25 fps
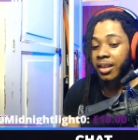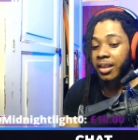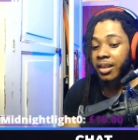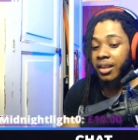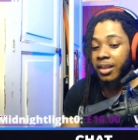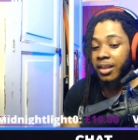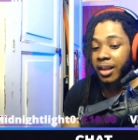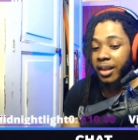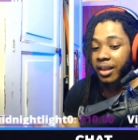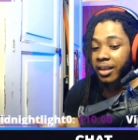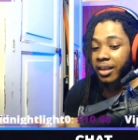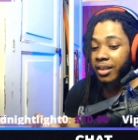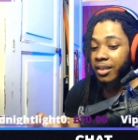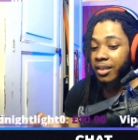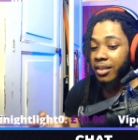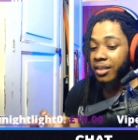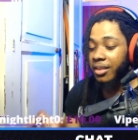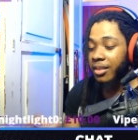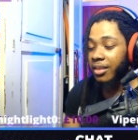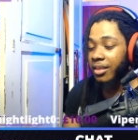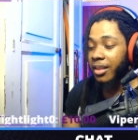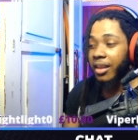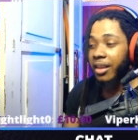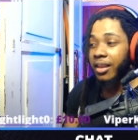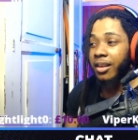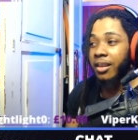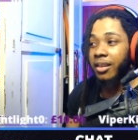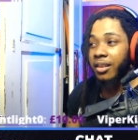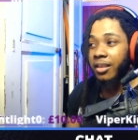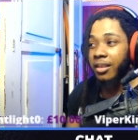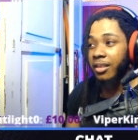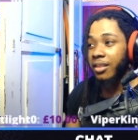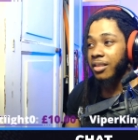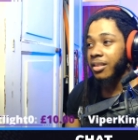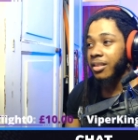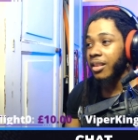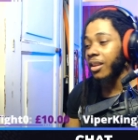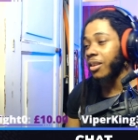Like they
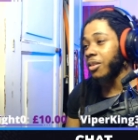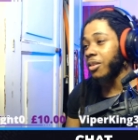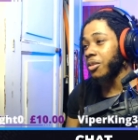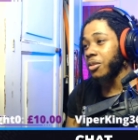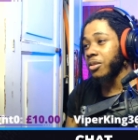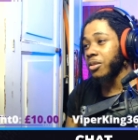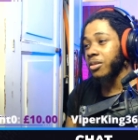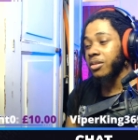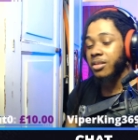are, they are not